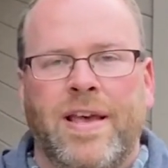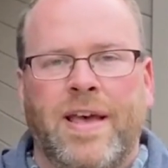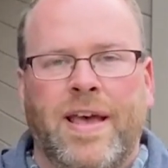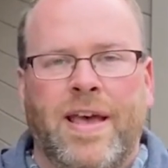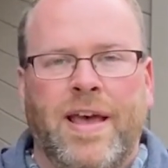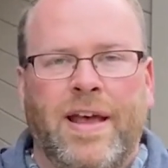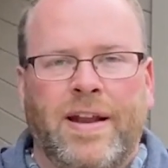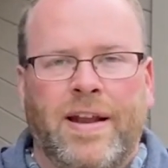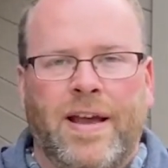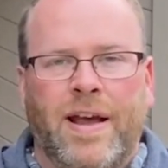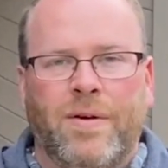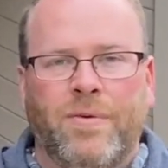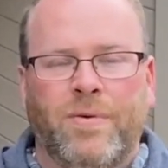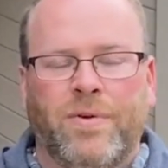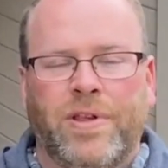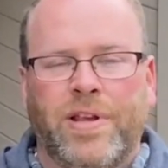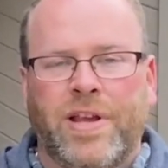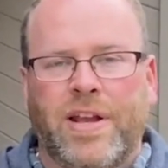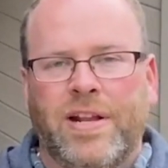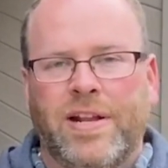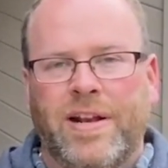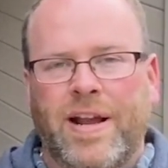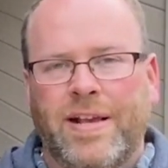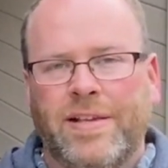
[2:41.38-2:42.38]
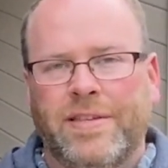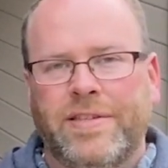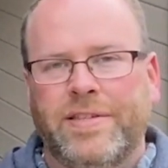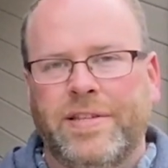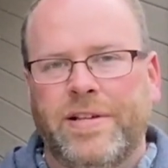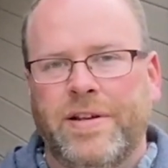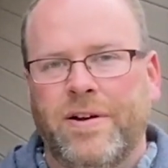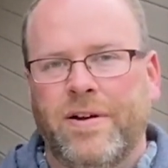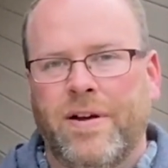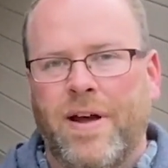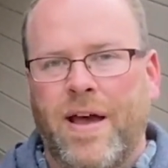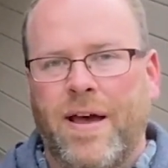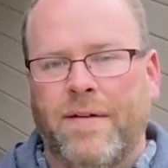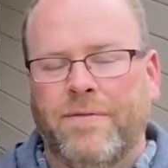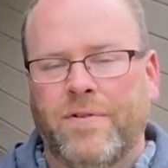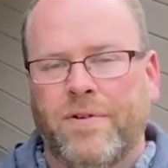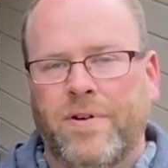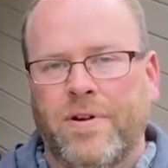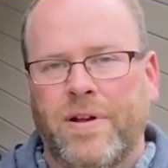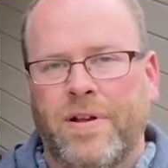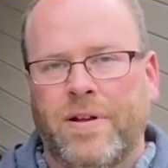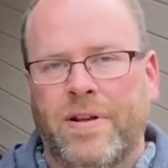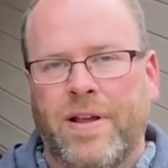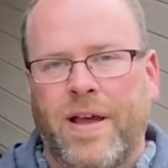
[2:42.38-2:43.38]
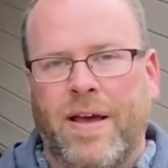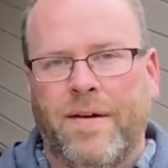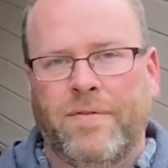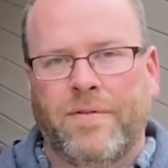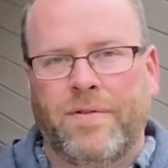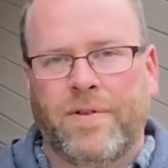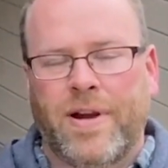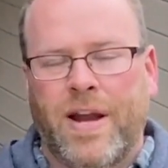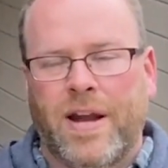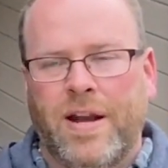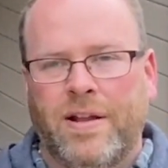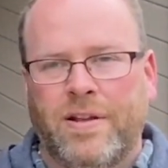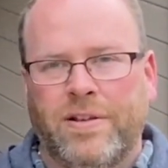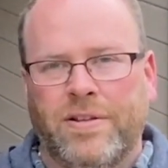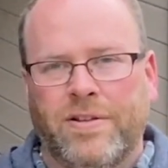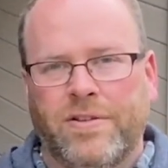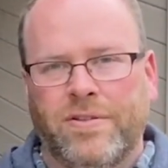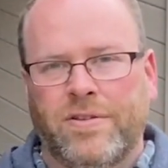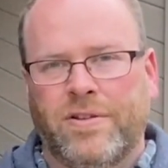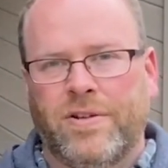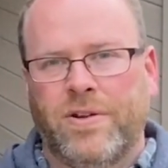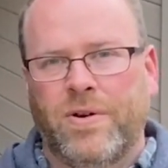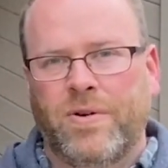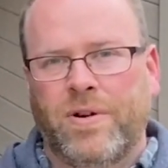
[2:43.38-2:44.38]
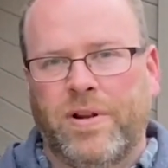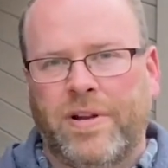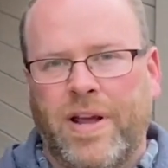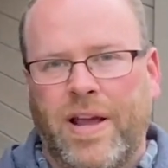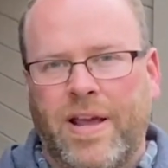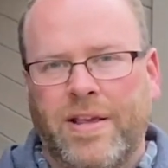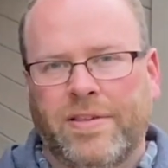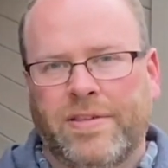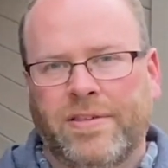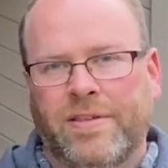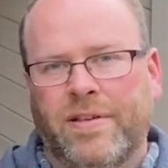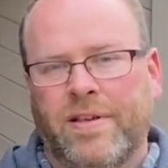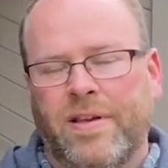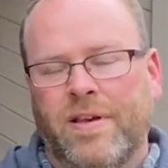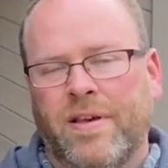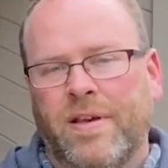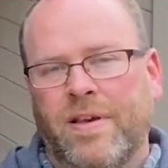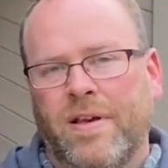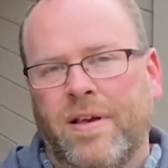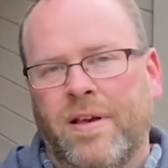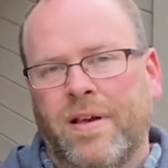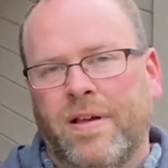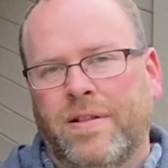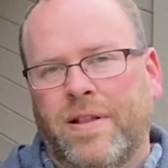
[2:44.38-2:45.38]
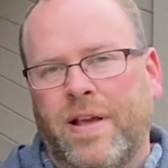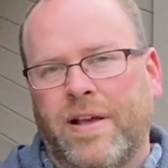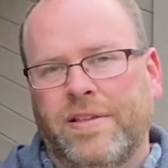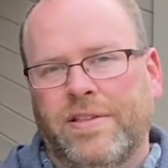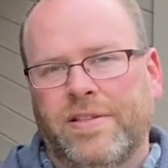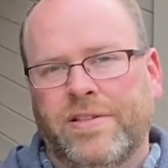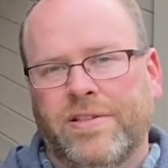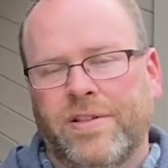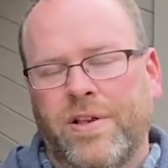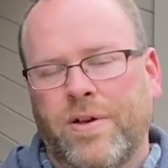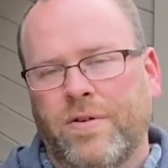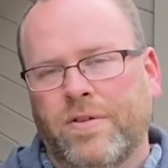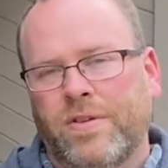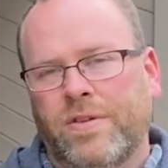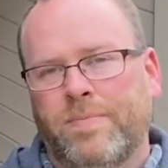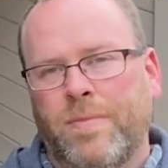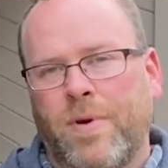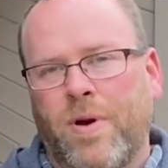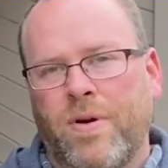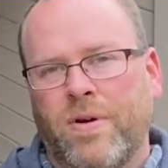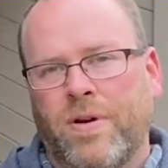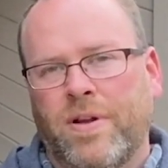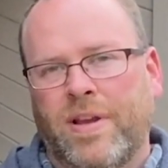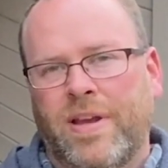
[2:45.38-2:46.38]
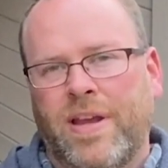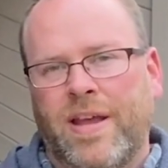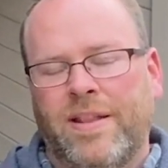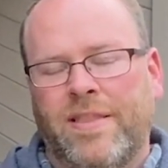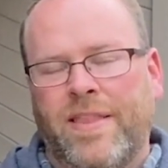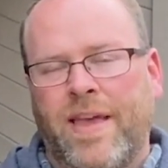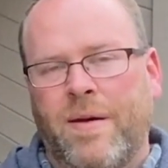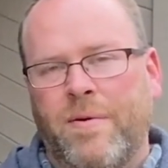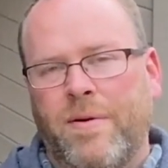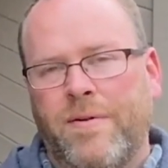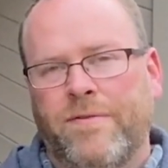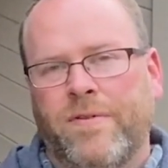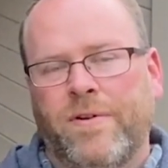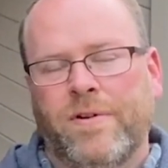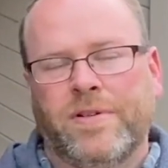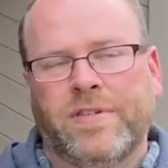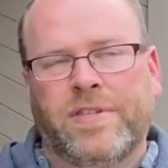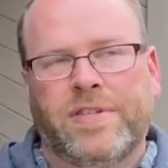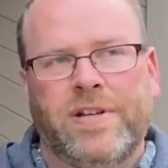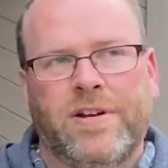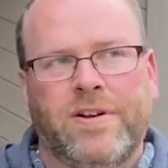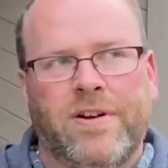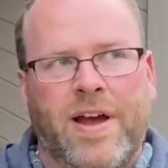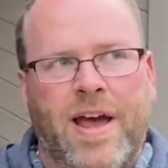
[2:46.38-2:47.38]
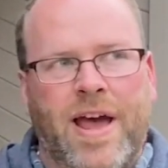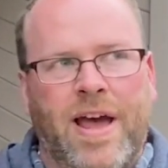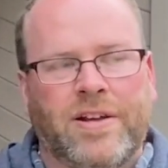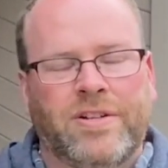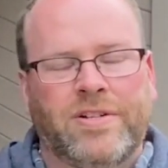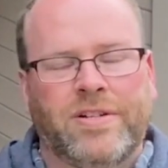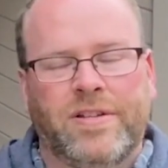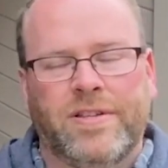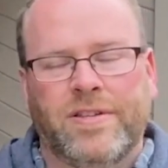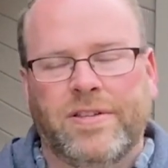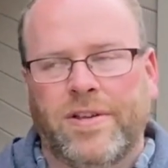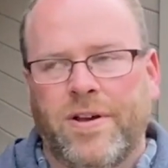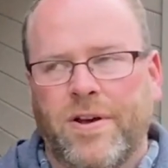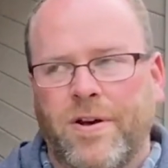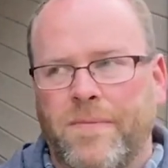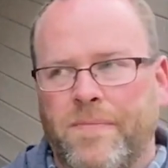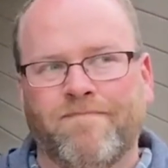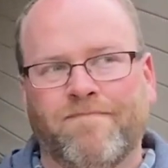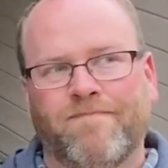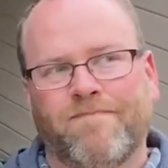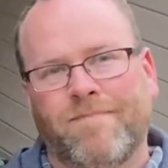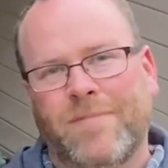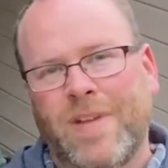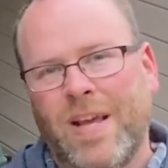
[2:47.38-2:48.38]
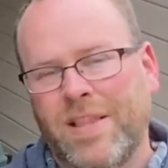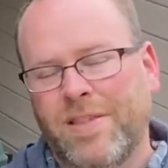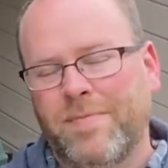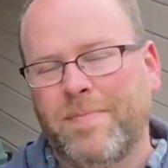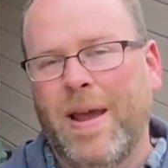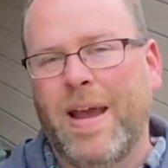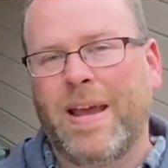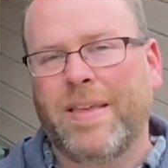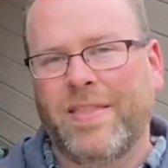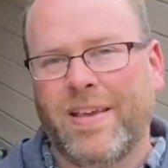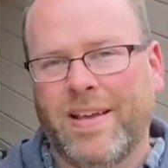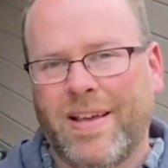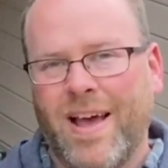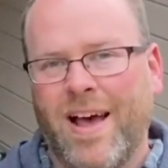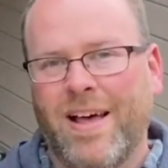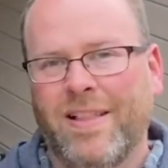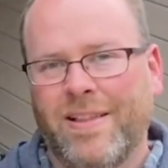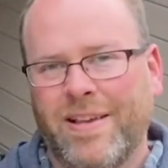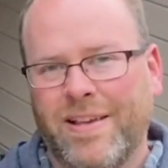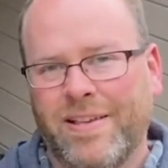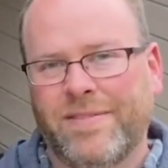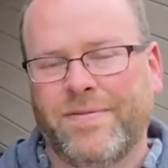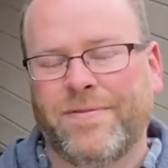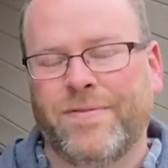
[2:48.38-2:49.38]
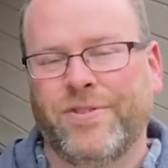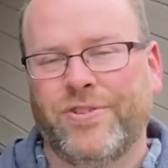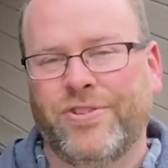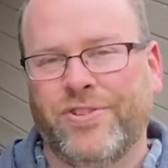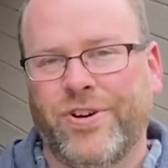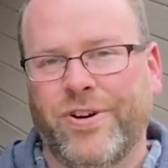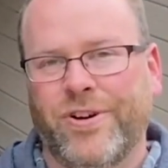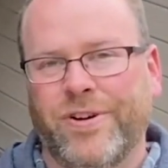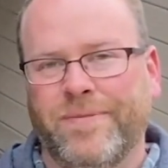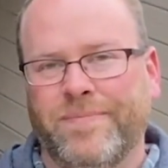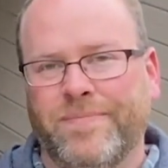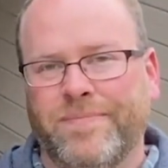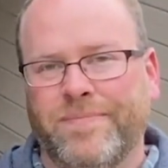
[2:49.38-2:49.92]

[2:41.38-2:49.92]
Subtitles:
and really get a nice sear after it, after kind of just doing a nice slow smoke and getting that reverse sear action. So it's making the cut list for sure.